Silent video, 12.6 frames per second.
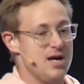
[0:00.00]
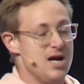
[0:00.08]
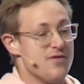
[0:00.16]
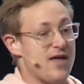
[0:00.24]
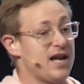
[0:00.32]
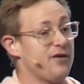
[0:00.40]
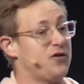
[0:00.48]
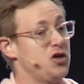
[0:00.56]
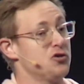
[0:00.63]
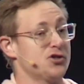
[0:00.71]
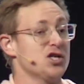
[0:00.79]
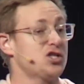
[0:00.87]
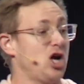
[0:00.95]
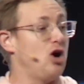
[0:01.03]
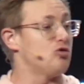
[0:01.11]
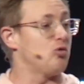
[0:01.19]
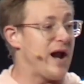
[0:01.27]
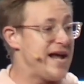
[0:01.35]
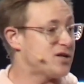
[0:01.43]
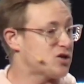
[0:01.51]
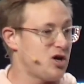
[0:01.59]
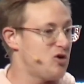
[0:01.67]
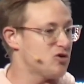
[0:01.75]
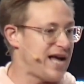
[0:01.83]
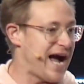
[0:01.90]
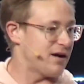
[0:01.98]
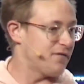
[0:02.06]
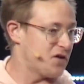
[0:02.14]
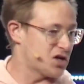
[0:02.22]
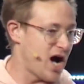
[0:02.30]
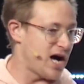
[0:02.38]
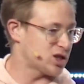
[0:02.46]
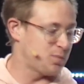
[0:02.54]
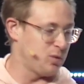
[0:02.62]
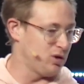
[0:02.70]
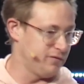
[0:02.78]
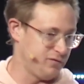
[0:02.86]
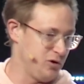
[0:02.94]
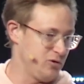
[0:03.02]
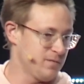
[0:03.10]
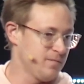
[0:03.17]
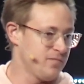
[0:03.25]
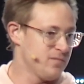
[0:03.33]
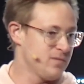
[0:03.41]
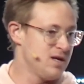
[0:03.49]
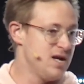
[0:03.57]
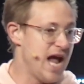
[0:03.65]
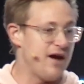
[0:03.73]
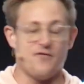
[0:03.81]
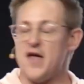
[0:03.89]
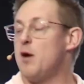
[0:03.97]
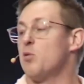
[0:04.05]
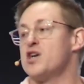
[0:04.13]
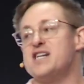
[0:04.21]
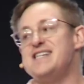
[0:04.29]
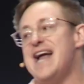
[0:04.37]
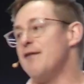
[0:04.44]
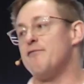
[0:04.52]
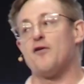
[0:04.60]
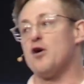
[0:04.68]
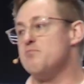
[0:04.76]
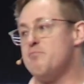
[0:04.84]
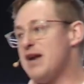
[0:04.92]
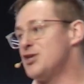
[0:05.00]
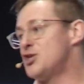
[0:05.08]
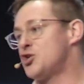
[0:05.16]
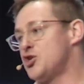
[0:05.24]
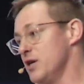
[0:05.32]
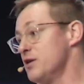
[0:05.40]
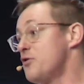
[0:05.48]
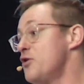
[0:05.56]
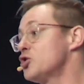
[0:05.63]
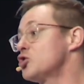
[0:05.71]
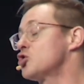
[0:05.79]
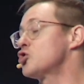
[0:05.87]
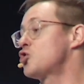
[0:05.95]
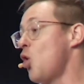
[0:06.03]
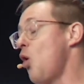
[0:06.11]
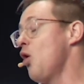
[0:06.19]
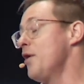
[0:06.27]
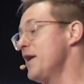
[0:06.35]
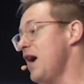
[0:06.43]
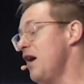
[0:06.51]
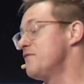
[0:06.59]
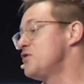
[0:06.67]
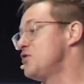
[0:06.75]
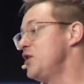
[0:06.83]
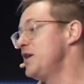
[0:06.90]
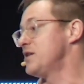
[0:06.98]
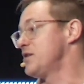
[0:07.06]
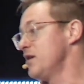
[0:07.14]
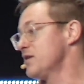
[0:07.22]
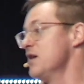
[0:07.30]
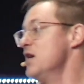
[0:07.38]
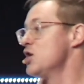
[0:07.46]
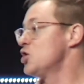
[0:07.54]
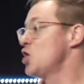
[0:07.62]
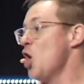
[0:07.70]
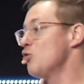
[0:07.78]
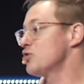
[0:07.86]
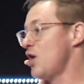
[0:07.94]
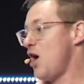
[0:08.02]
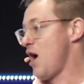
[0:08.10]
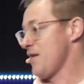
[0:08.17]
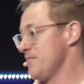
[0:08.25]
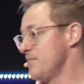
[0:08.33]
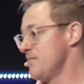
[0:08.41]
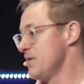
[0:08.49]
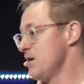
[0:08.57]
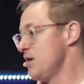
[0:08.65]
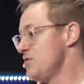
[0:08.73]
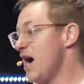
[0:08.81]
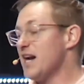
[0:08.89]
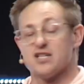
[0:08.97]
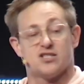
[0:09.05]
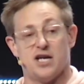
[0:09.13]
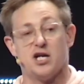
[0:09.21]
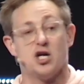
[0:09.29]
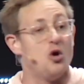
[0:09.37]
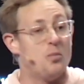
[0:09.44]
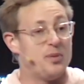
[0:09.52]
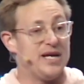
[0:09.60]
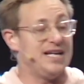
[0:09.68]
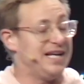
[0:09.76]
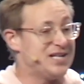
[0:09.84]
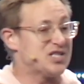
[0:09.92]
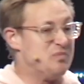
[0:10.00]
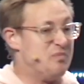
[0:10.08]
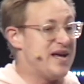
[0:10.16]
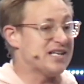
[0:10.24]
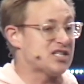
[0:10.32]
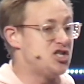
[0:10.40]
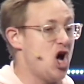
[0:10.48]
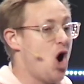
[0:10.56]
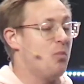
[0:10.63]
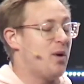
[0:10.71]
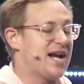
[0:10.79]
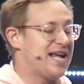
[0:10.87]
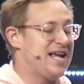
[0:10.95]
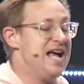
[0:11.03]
That if you just erase those out of the gospel of Luke, if they were never mentioned, the story of Jesus goes on. Not a single beat is missed. Nobody